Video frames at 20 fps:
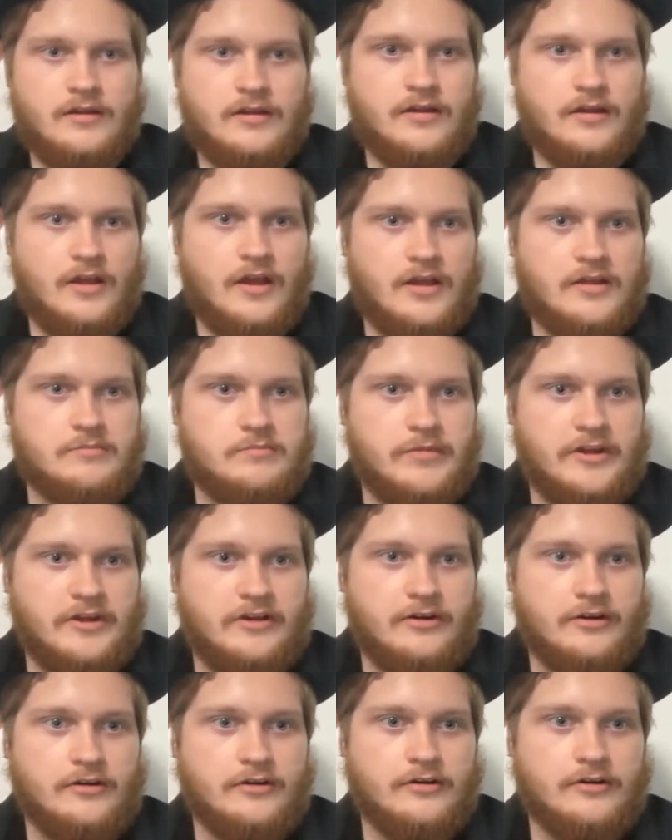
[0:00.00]
Egg
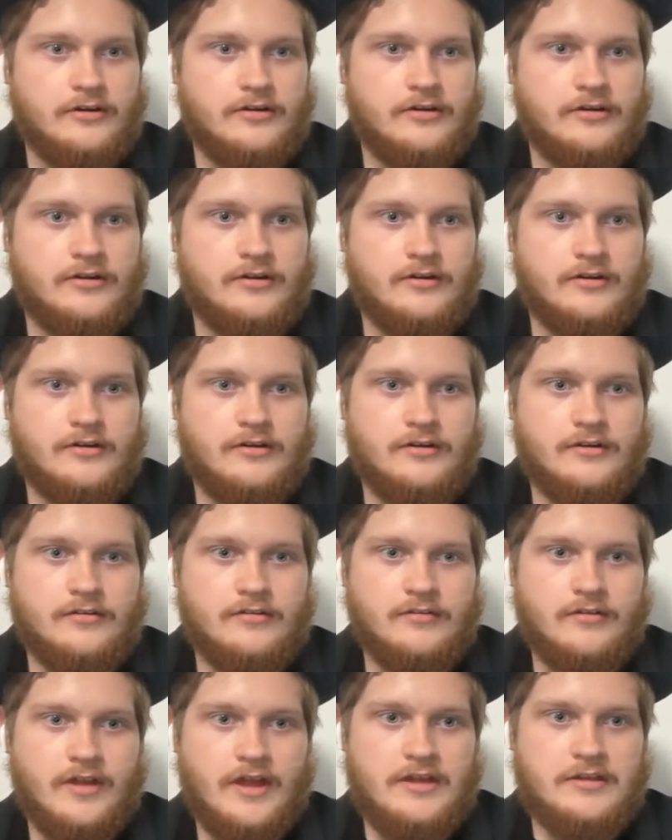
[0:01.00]
beater.
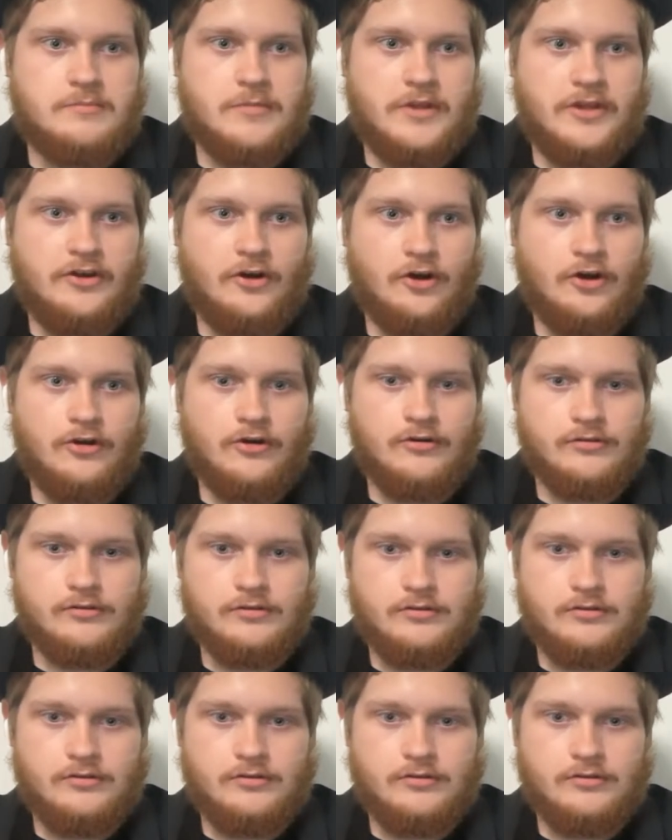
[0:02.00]
Egg beater.